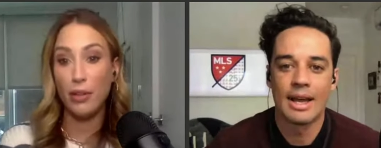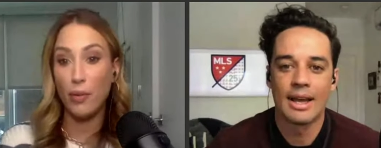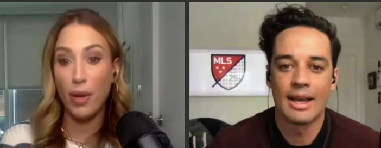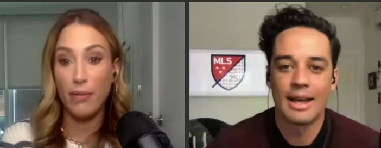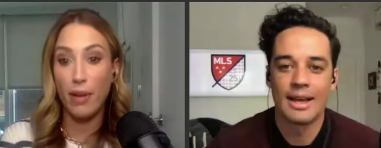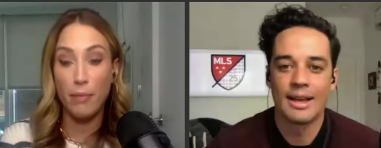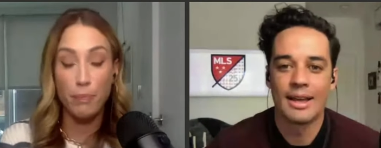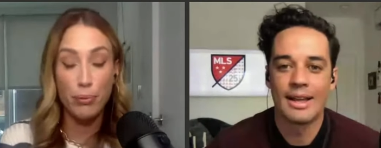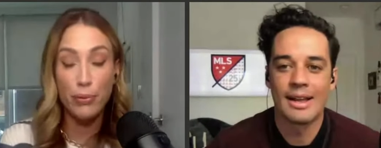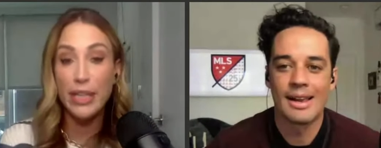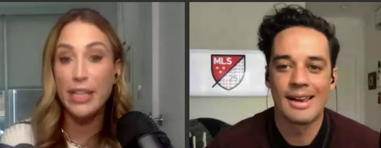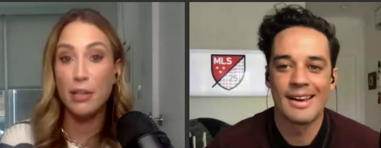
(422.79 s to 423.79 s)
Speaker 1: you know, a, a
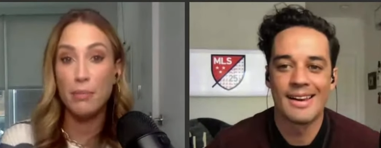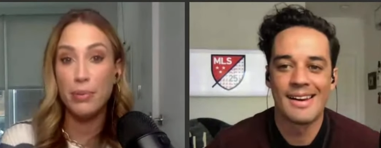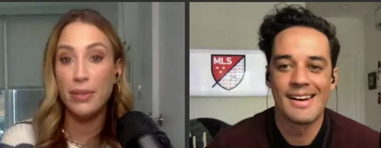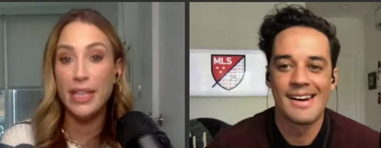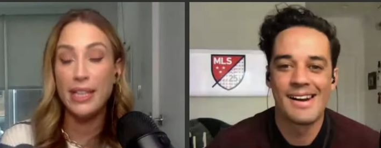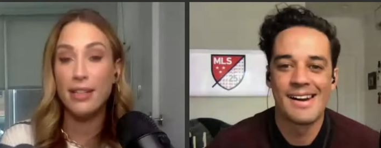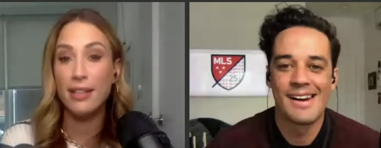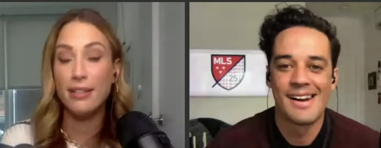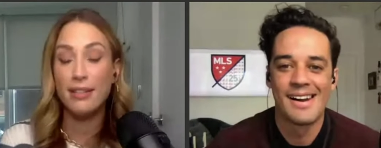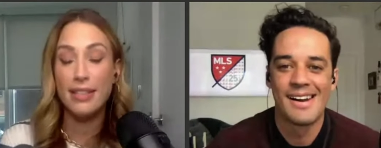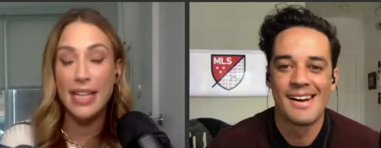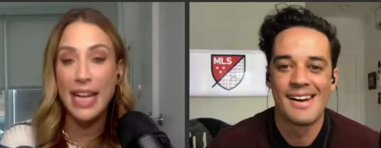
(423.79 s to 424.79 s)
pretty complete
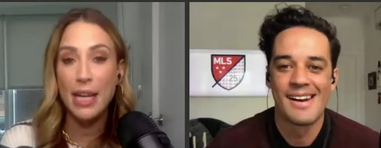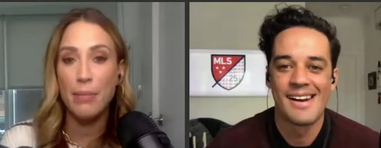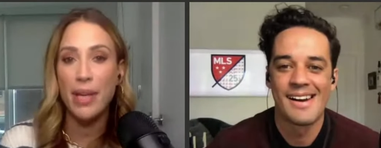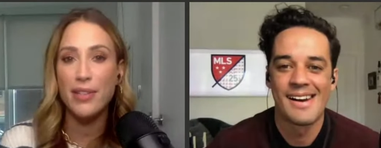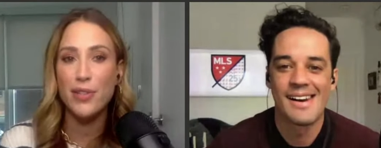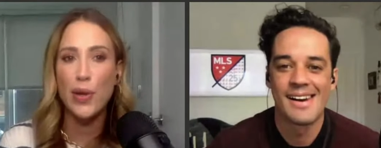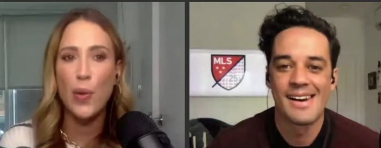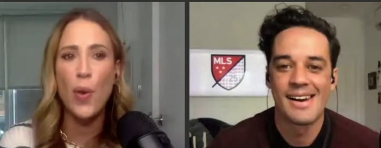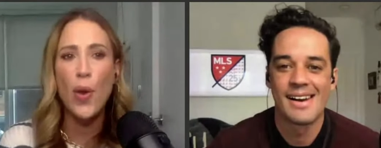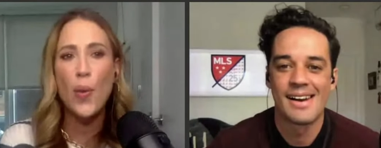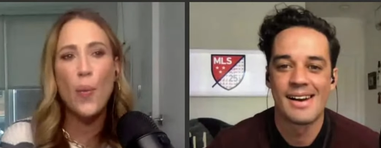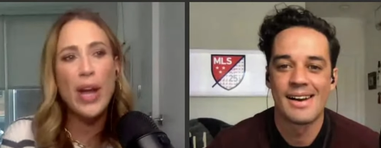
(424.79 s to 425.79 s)
team. And so,
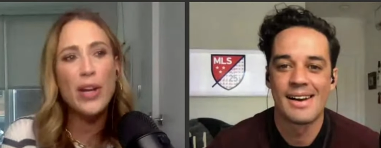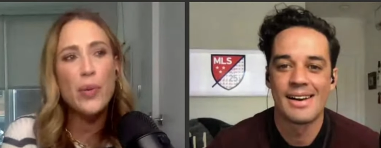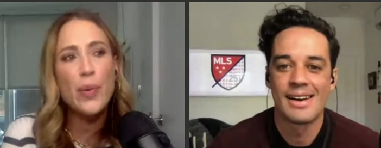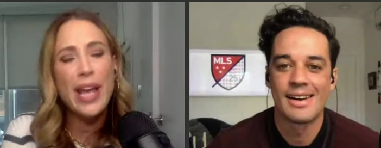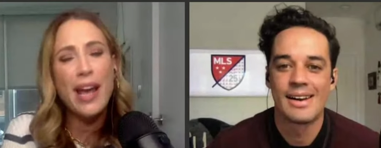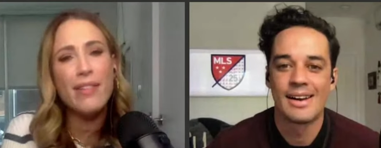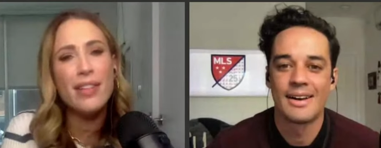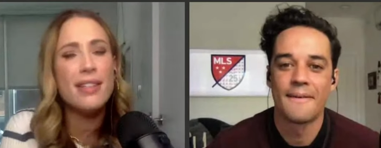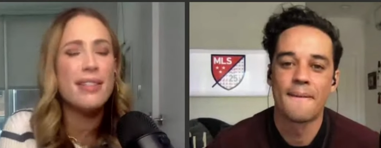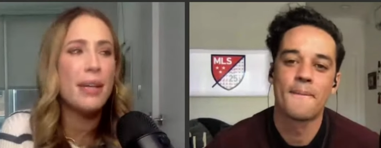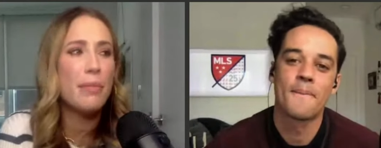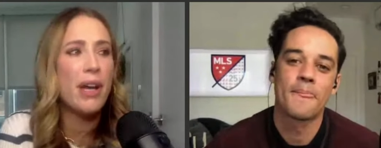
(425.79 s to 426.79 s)
why aren't we having
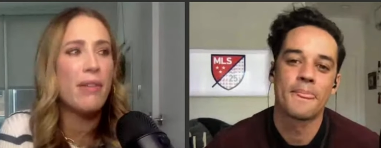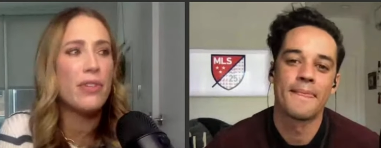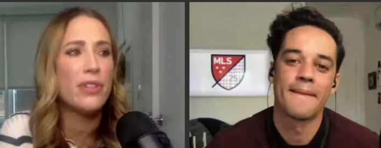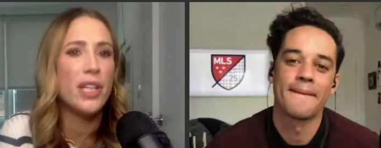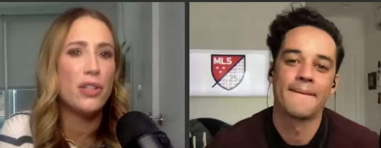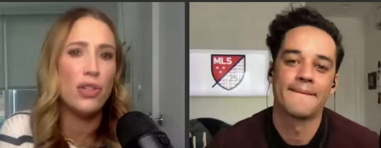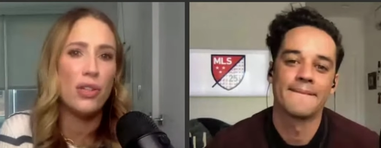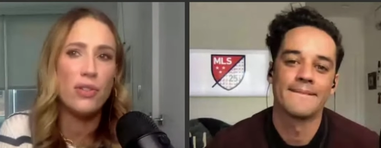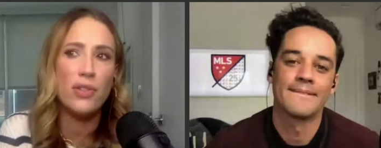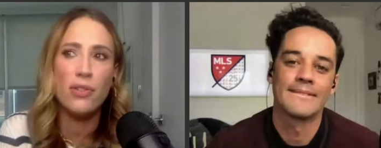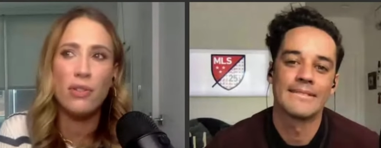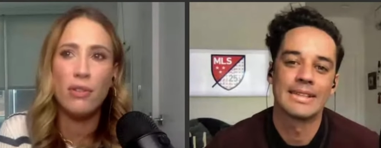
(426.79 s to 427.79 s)
the same
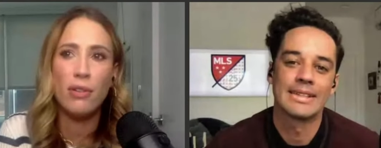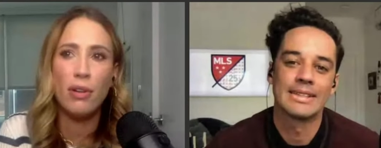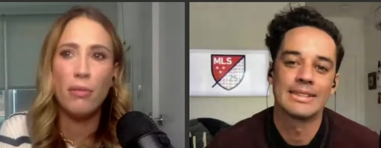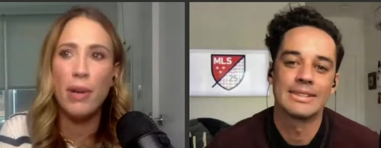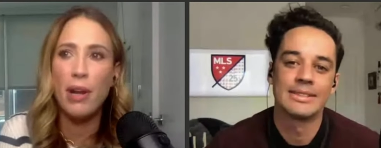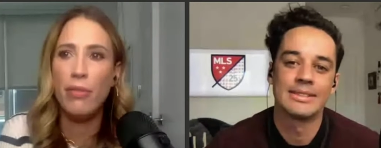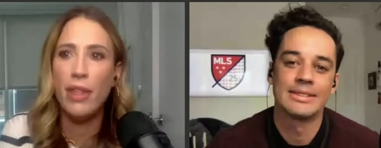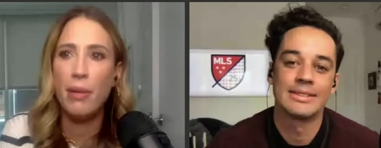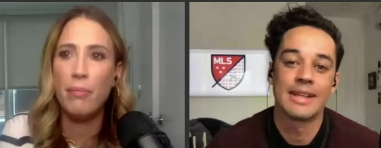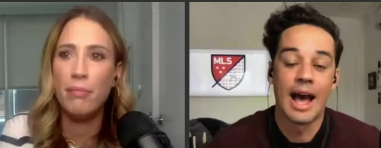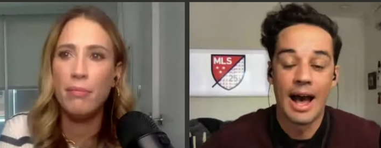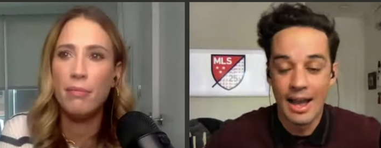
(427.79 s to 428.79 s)
conversations? around
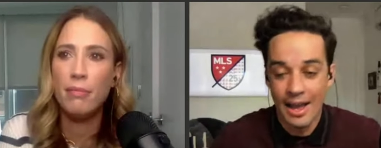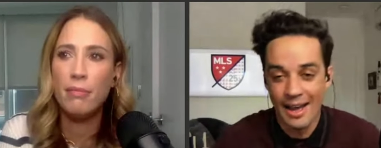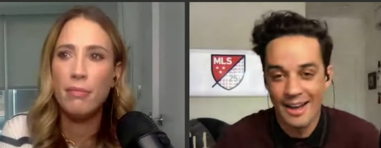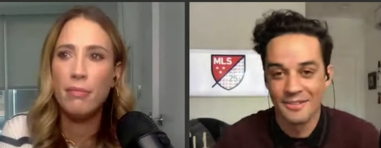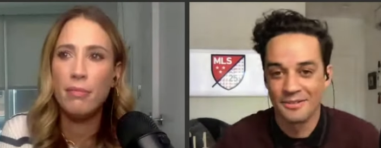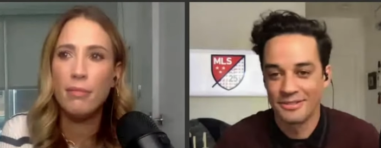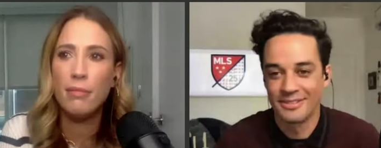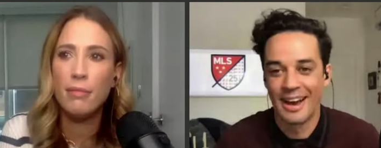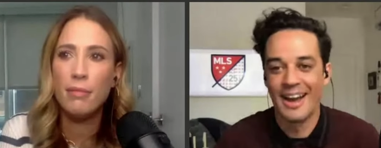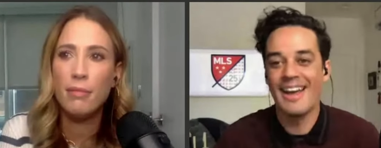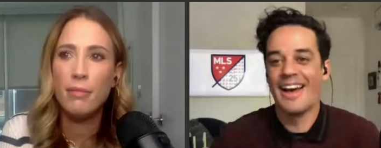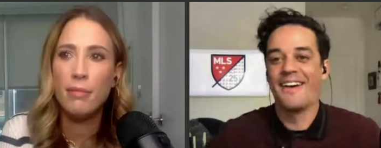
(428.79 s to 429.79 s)
them.
Speaker 2: I have.
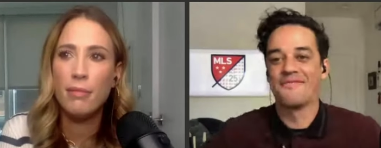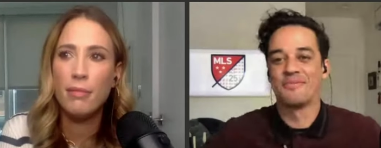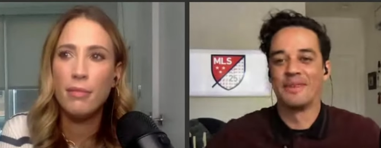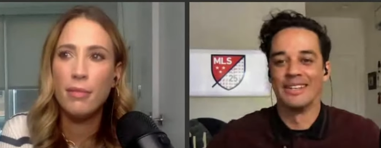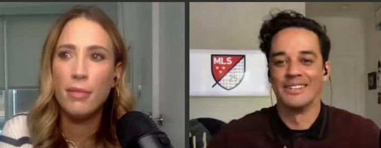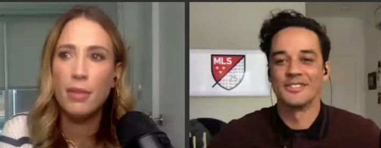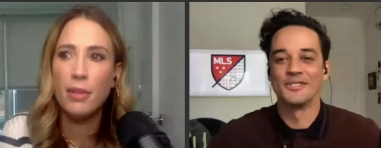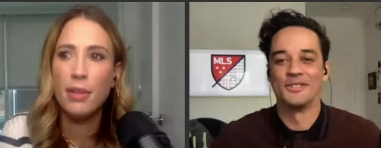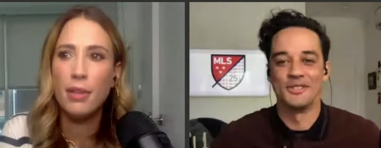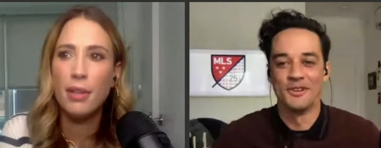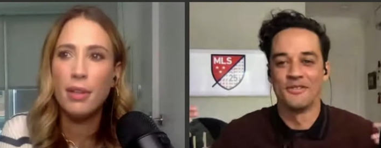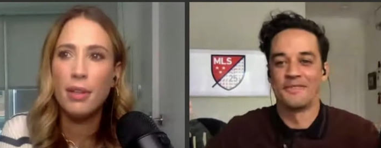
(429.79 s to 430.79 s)
I have been. since
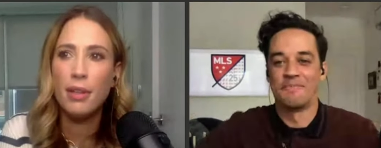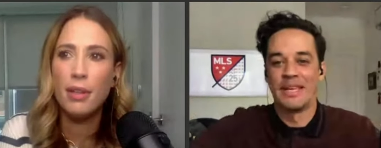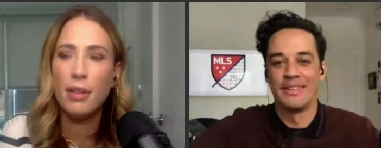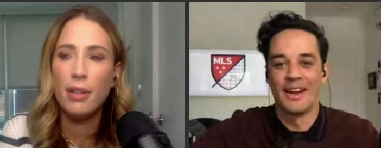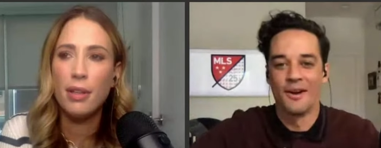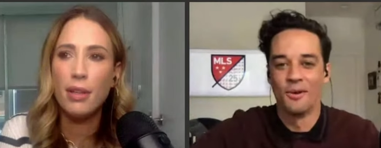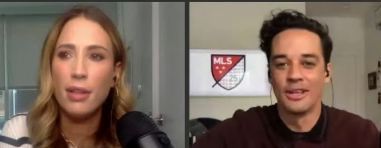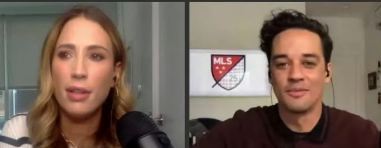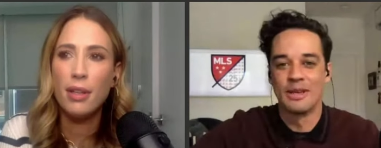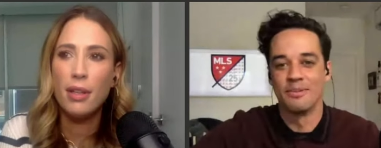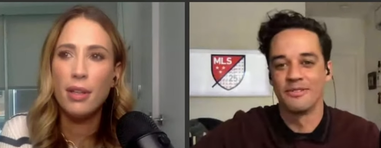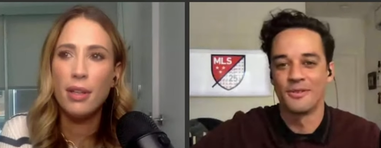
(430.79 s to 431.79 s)
you've been there with
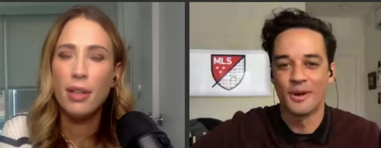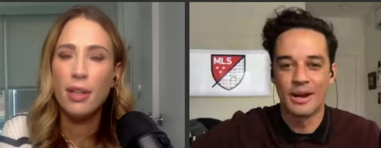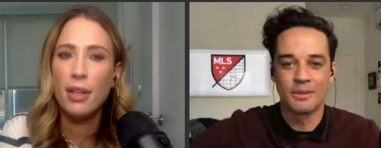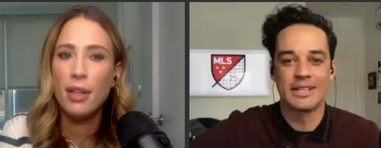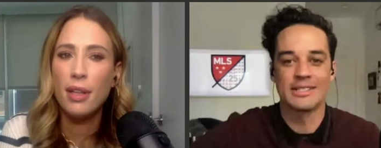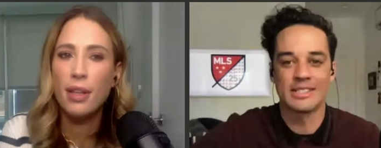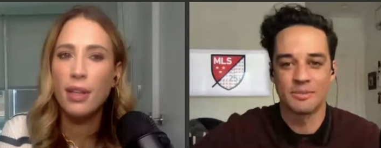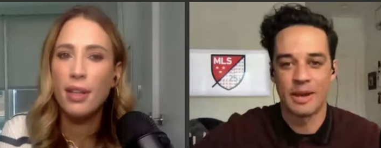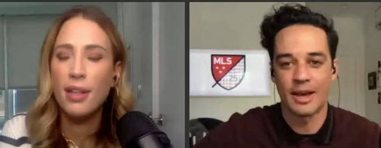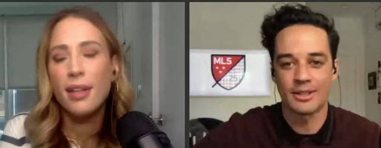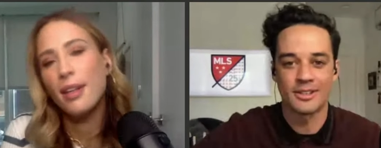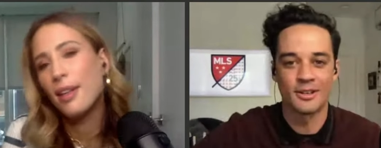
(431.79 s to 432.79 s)
me before MLS's
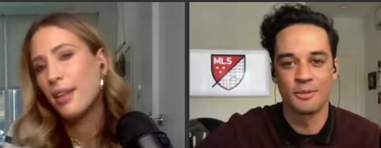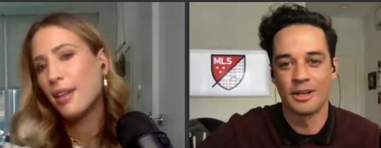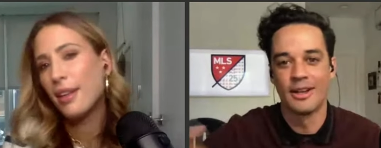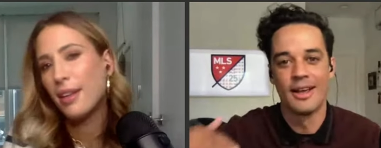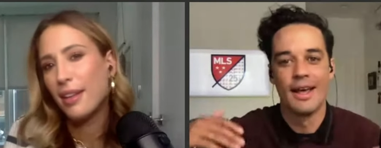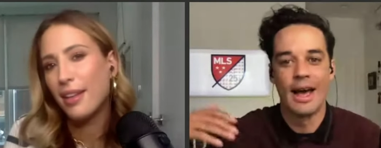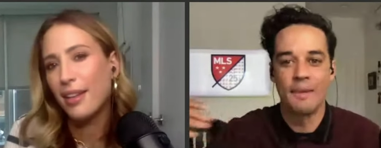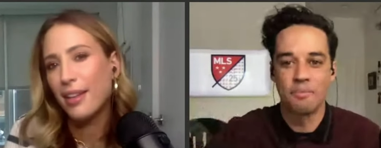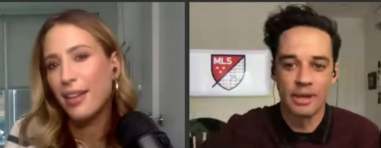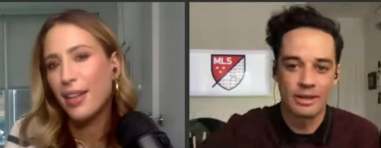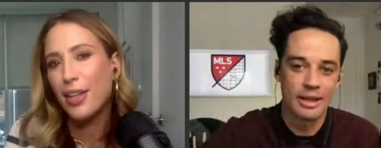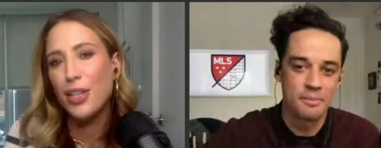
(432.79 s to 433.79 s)
back tournament. I
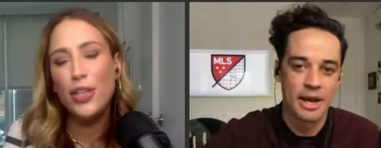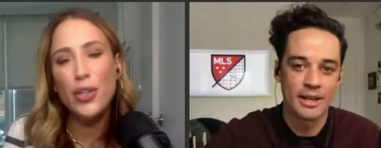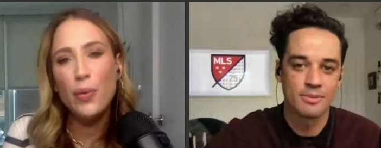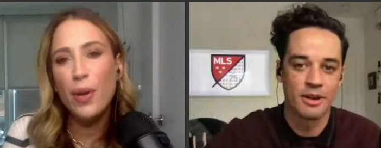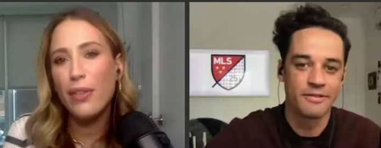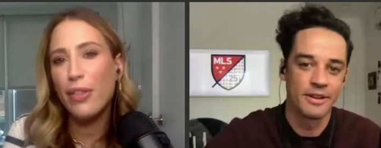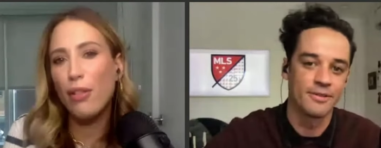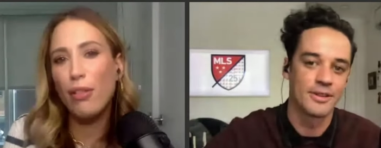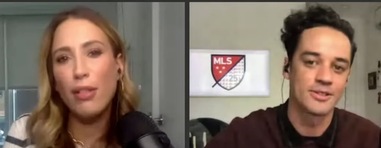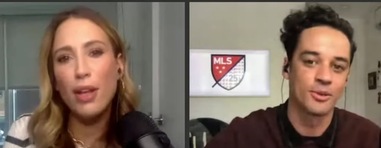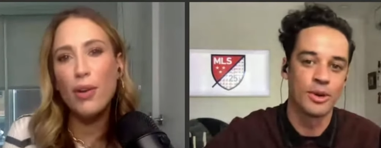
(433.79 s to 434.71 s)
picked them as you my favorite to